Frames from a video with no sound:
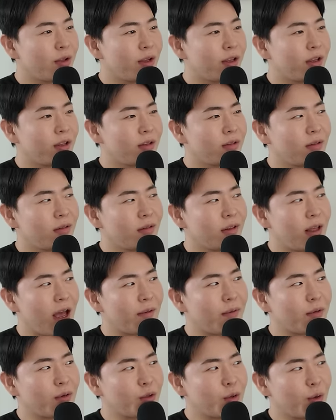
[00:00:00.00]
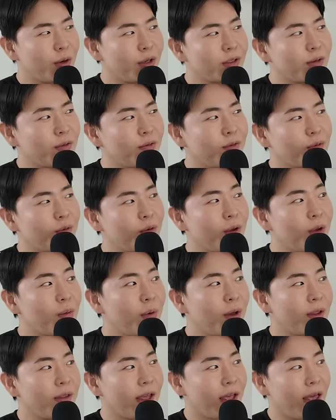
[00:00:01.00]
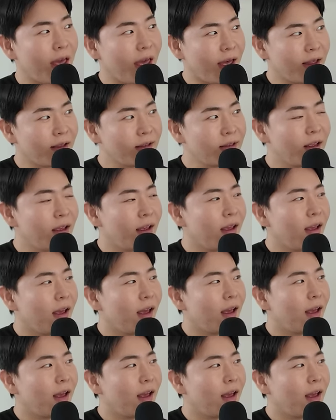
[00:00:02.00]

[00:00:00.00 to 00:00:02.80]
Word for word: they could have the choice of doing what they can, mm-hmm.